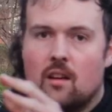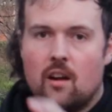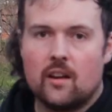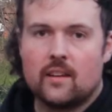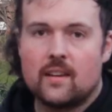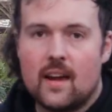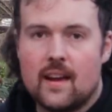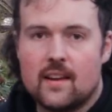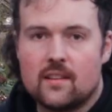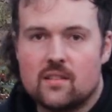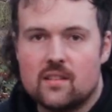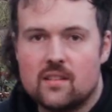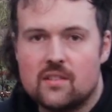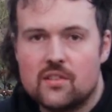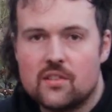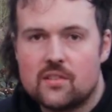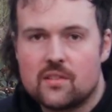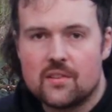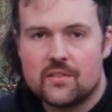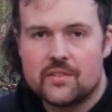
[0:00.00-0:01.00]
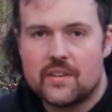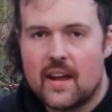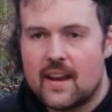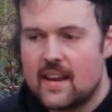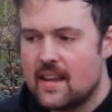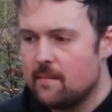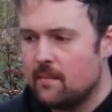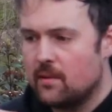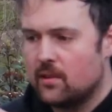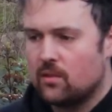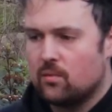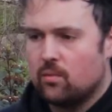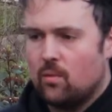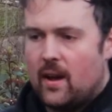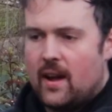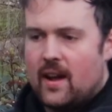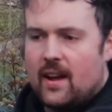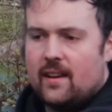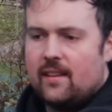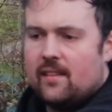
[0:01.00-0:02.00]
Okay, so this is just the Sanh
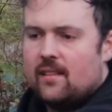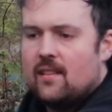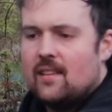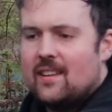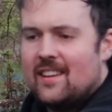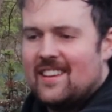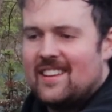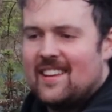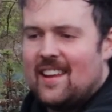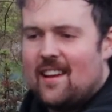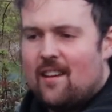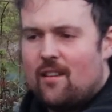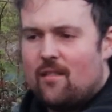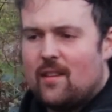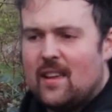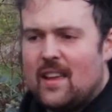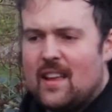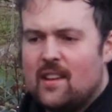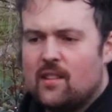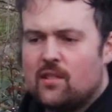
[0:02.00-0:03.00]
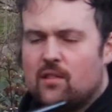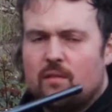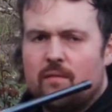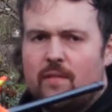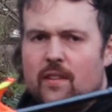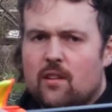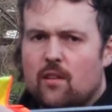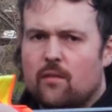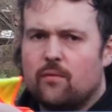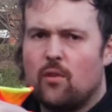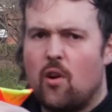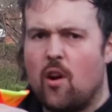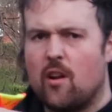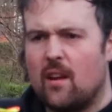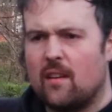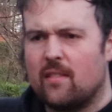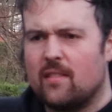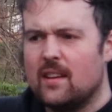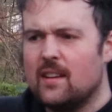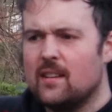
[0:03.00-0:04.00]
Swag. Now, it is on Vic Off Road.
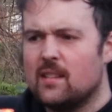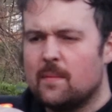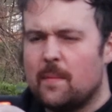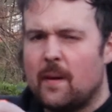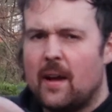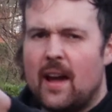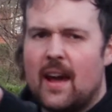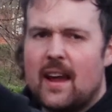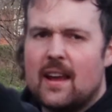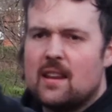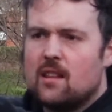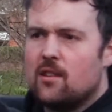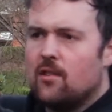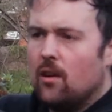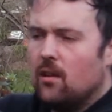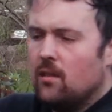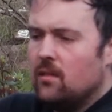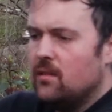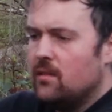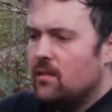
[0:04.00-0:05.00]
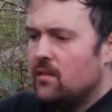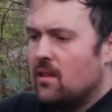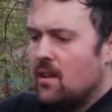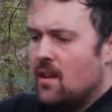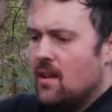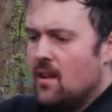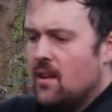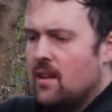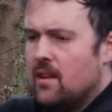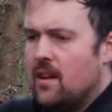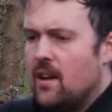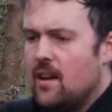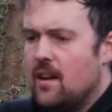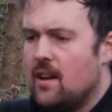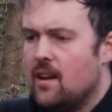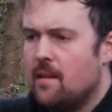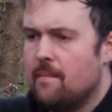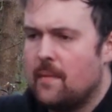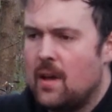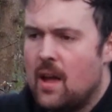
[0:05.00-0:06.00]
I think it's about $80.
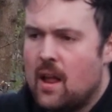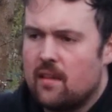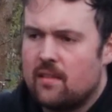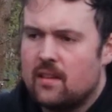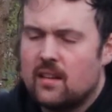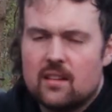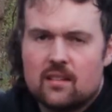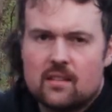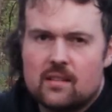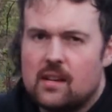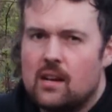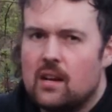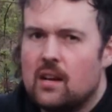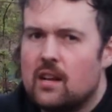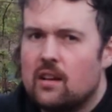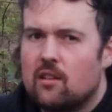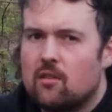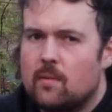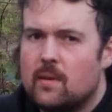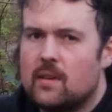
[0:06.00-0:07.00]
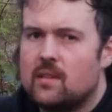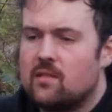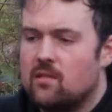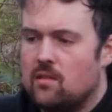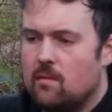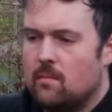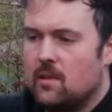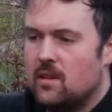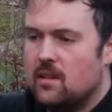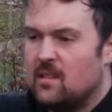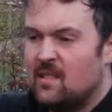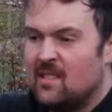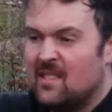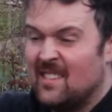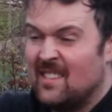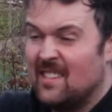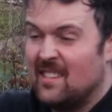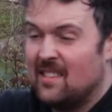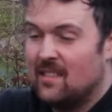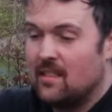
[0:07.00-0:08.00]
And I think it's a little bit similar to
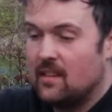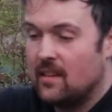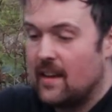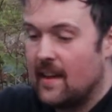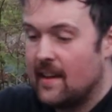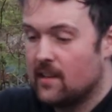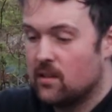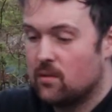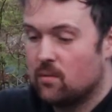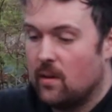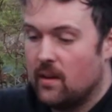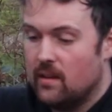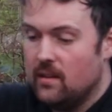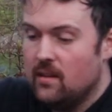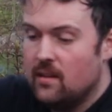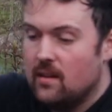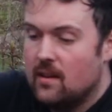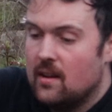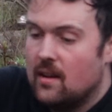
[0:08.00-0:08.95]
the King's one.